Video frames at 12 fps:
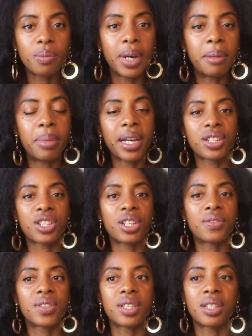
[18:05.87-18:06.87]
my bank
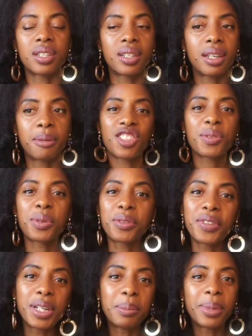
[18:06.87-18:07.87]
shifts, and just all
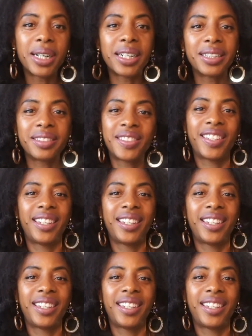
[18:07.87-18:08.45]
fell apart.